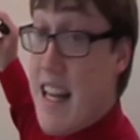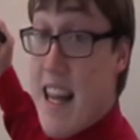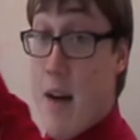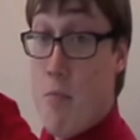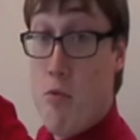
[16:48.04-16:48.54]

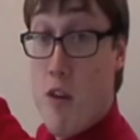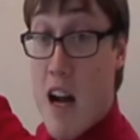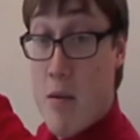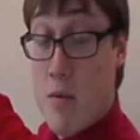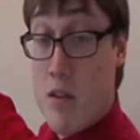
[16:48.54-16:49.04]
that
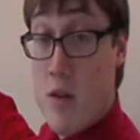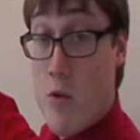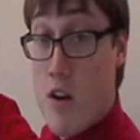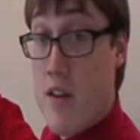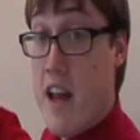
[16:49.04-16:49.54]
probably
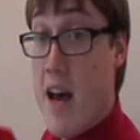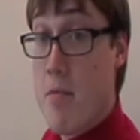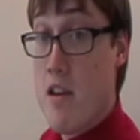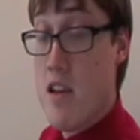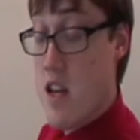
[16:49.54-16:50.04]
wouldn't have
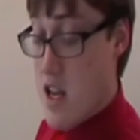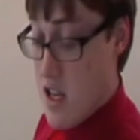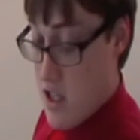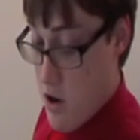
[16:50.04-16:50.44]
happened. So